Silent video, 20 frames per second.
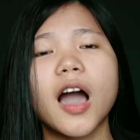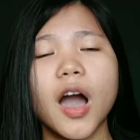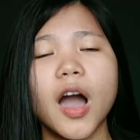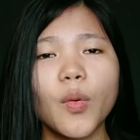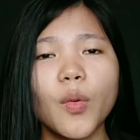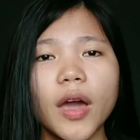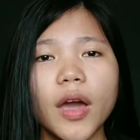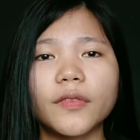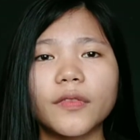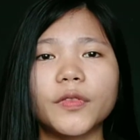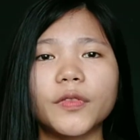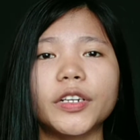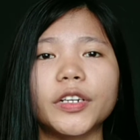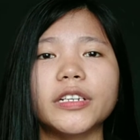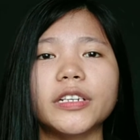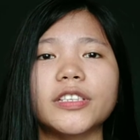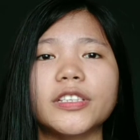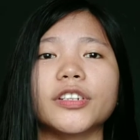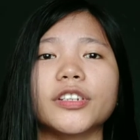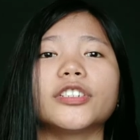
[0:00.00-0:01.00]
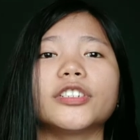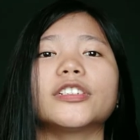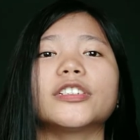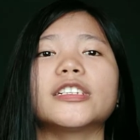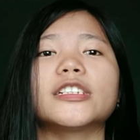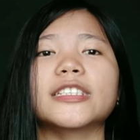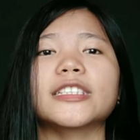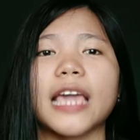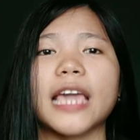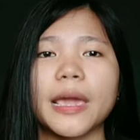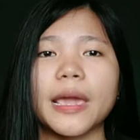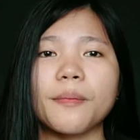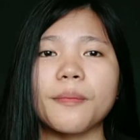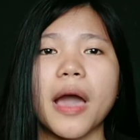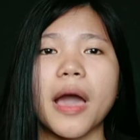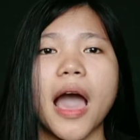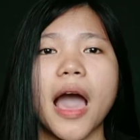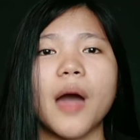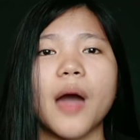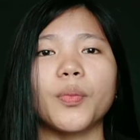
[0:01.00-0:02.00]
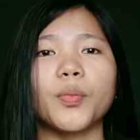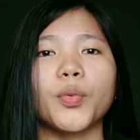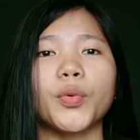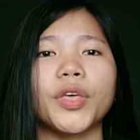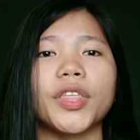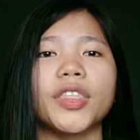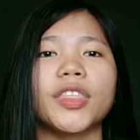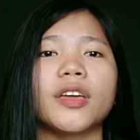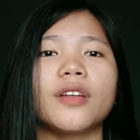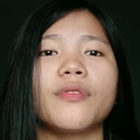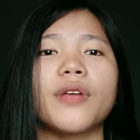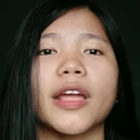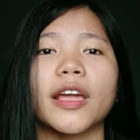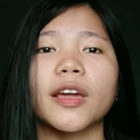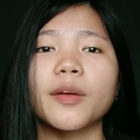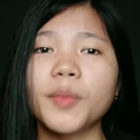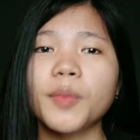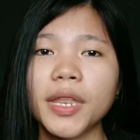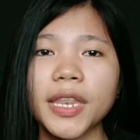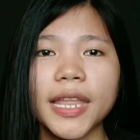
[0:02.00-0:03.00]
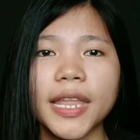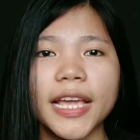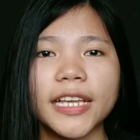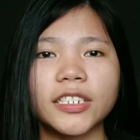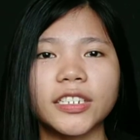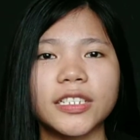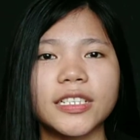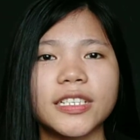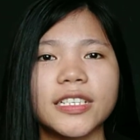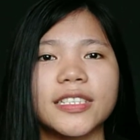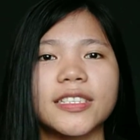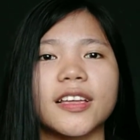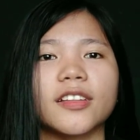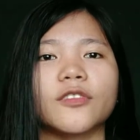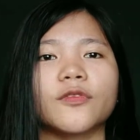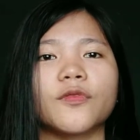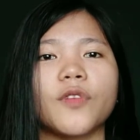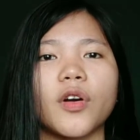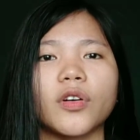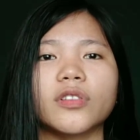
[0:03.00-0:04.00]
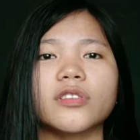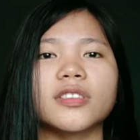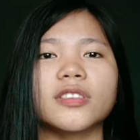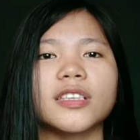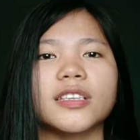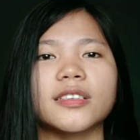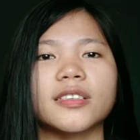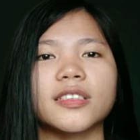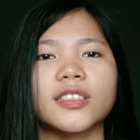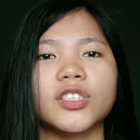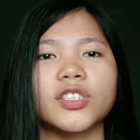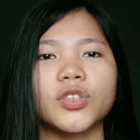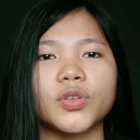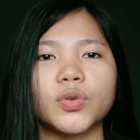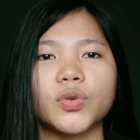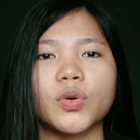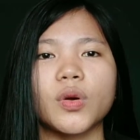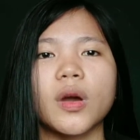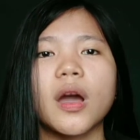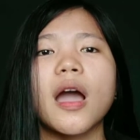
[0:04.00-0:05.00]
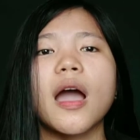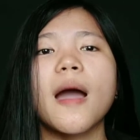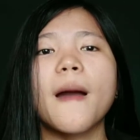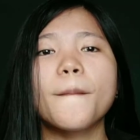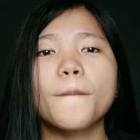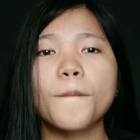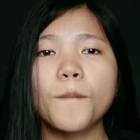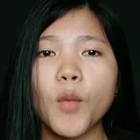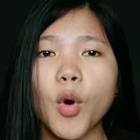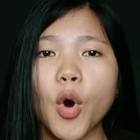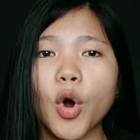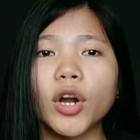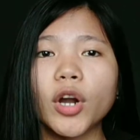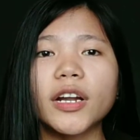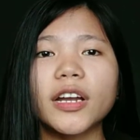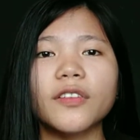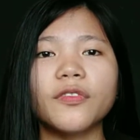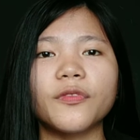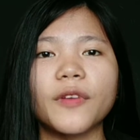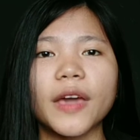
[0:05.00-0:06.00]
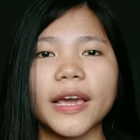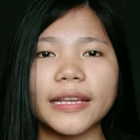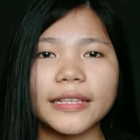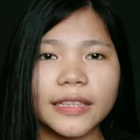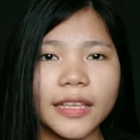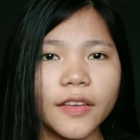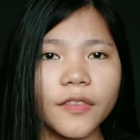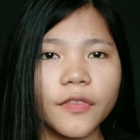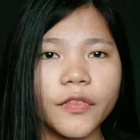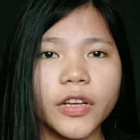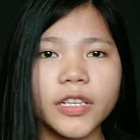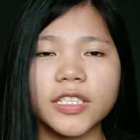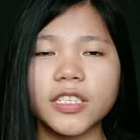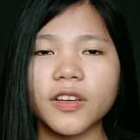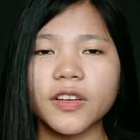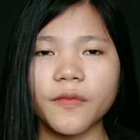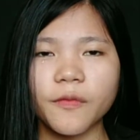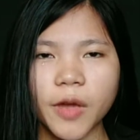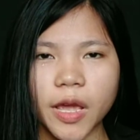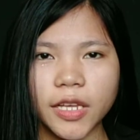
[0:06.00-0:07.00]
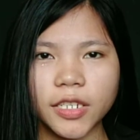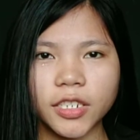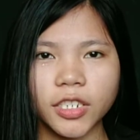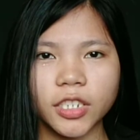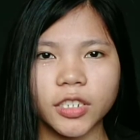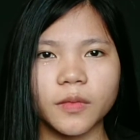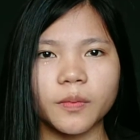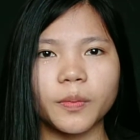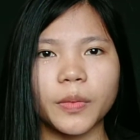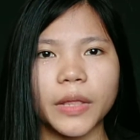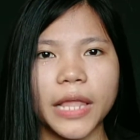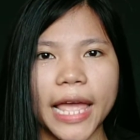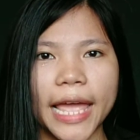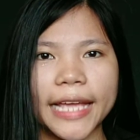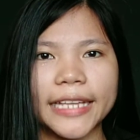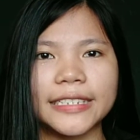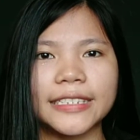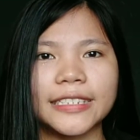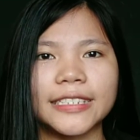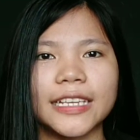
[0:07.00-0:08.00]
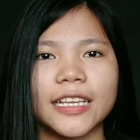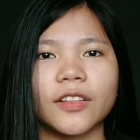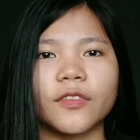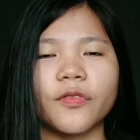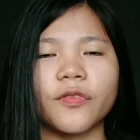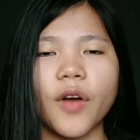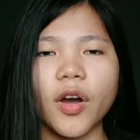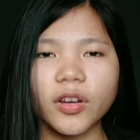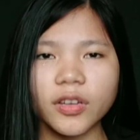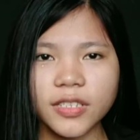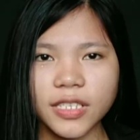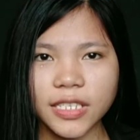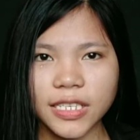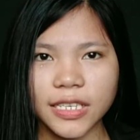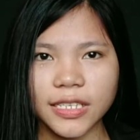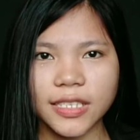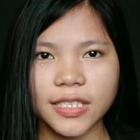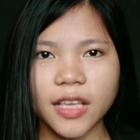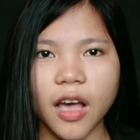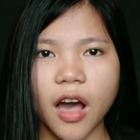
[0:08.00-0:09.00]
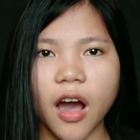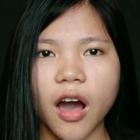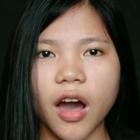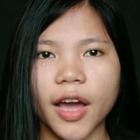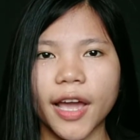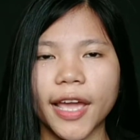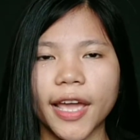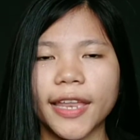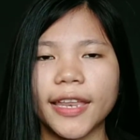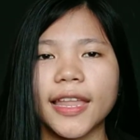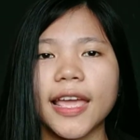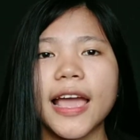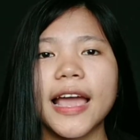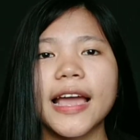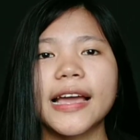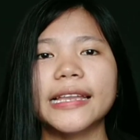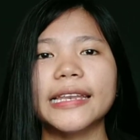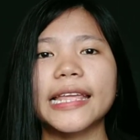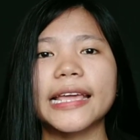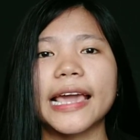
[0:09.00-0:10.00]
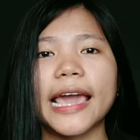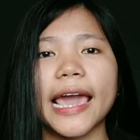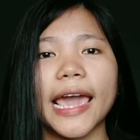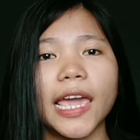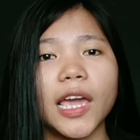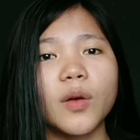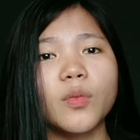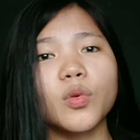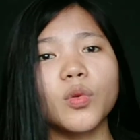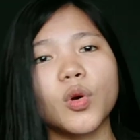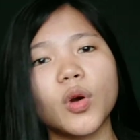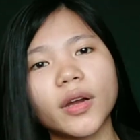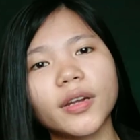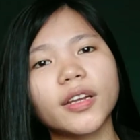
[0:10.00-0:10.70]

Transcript: However, researchers came up with the recommendations that focuses to more effective conservation plan that focuses on Decayum